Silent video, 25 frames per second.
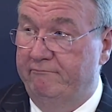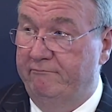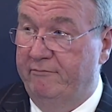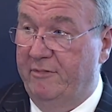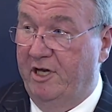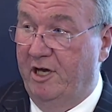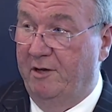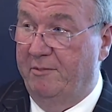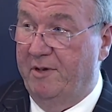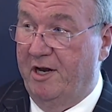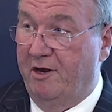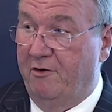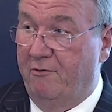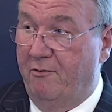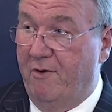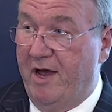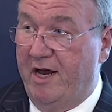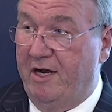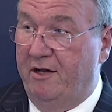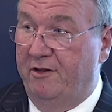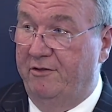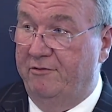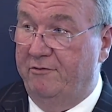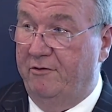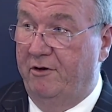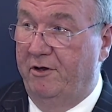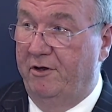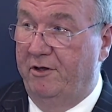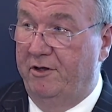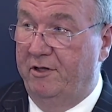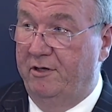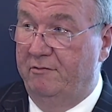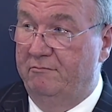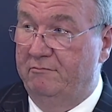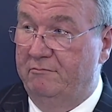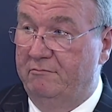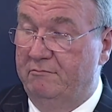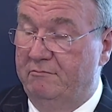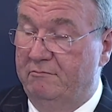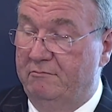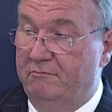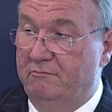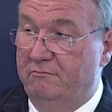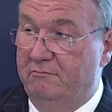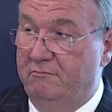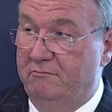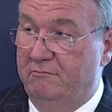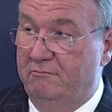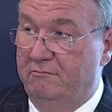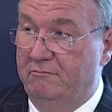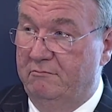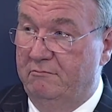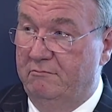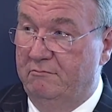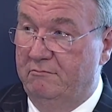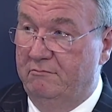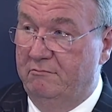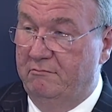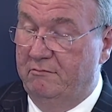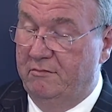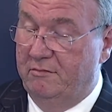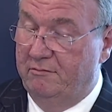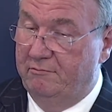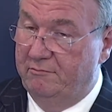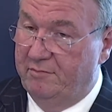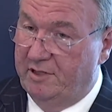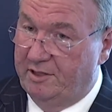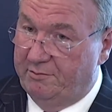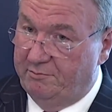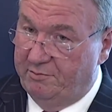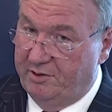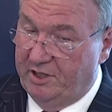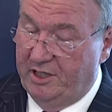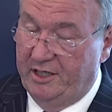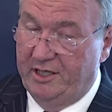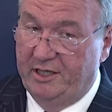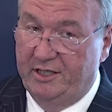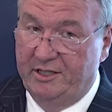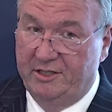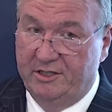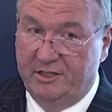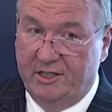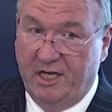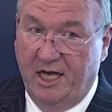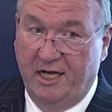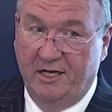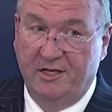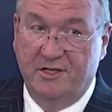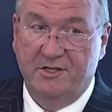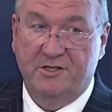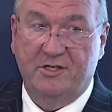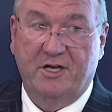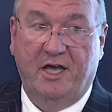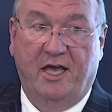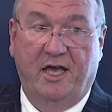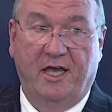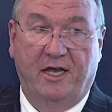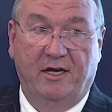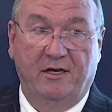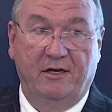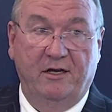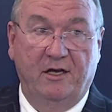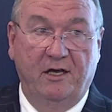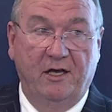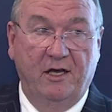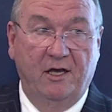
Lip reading: I'm going to rattle through them, but please understand,